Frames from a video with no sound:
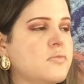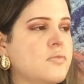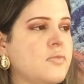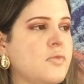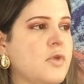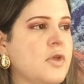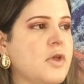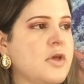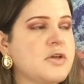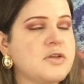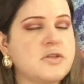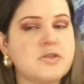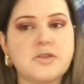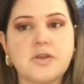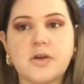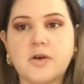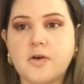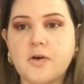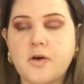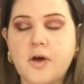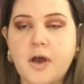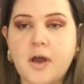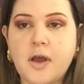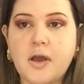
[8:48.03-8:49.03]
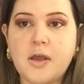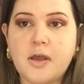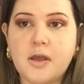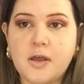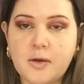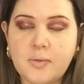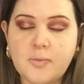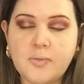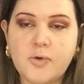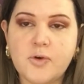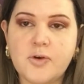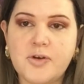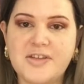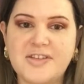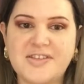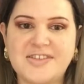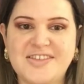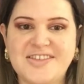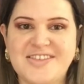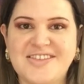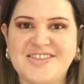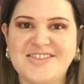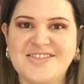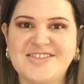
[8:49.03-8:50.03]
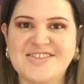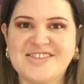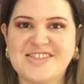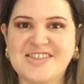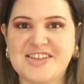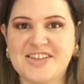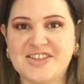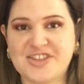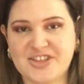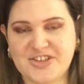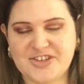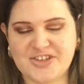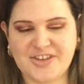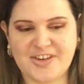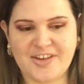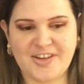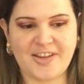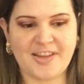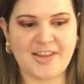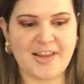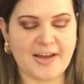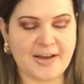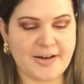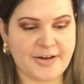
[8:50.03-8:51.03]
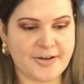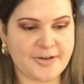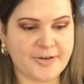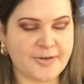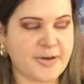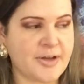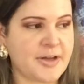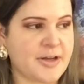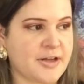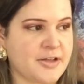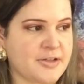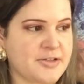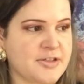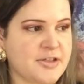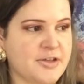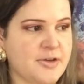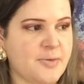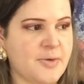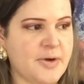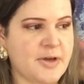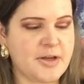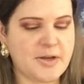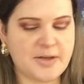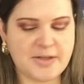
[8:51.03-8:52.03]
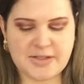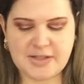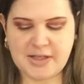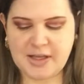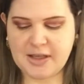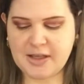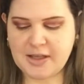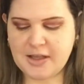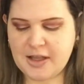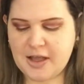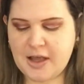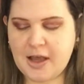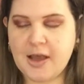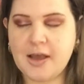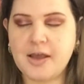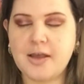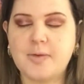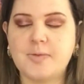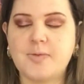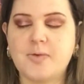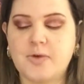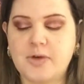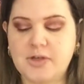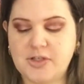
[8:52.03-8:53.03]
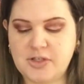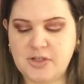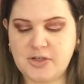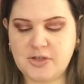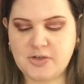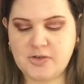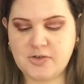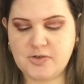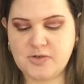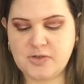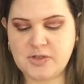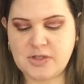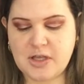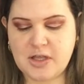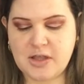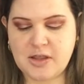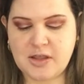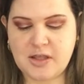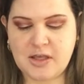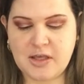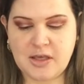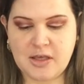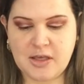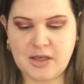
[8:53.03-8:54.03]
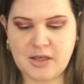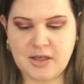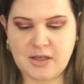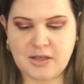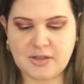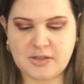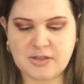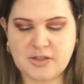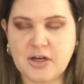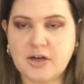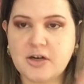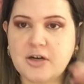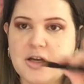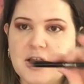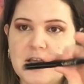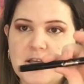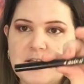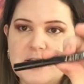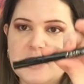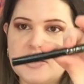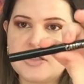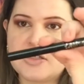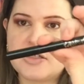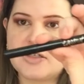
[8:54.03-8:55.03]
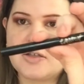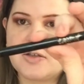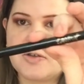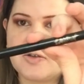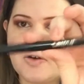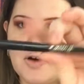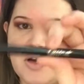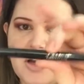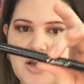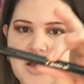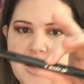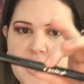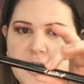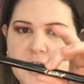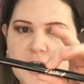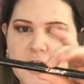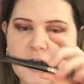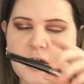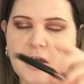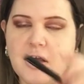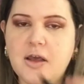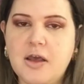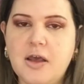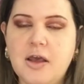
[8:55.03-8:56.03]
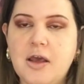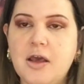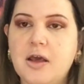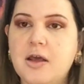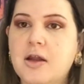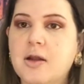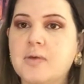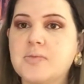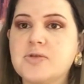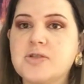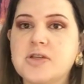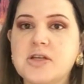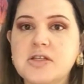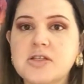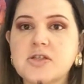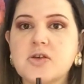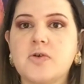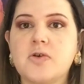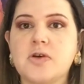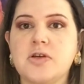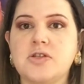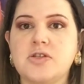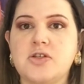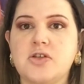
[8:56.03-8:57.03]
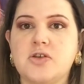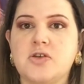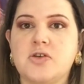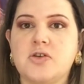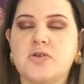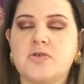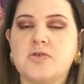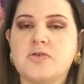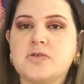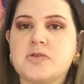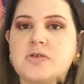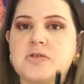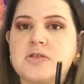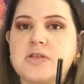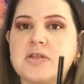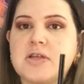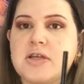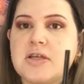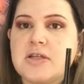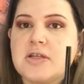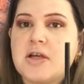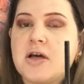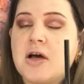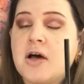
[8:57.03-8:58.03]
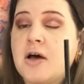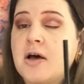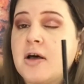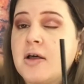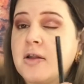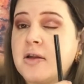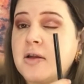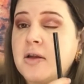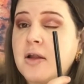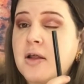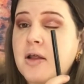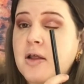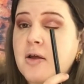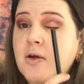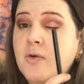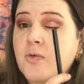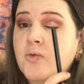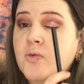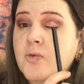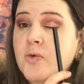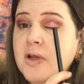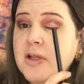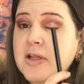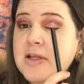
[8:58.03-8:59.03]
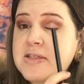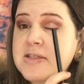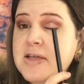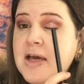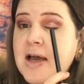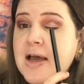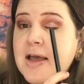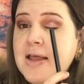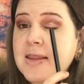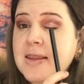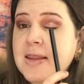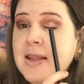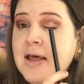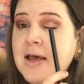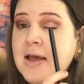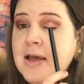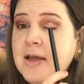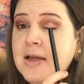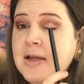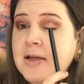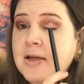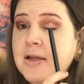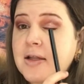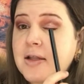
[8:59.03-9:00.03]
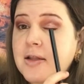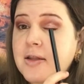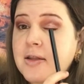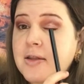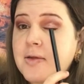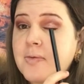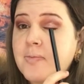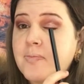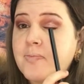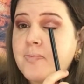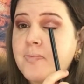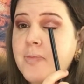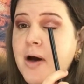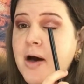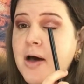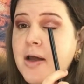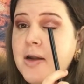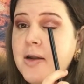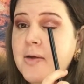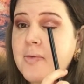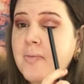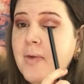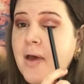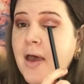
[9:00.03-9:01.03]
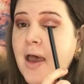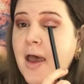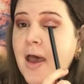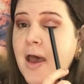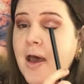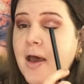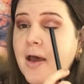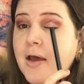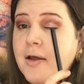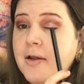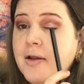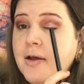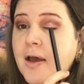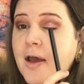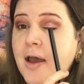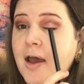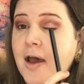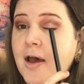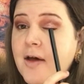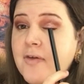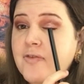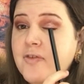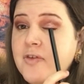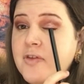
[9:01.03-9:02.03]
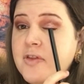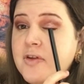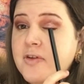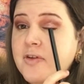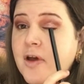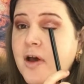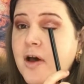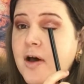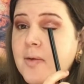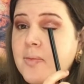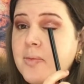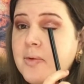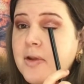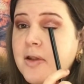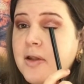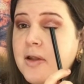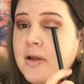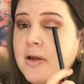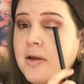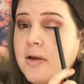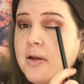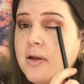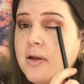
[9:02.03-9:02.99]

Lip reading: Okay, so I am going to use a third liner, and I'll tell you what in a second. I am going to use the Tardiest right here, and I'm just going to use it on really tight line the bottom half of the top lid,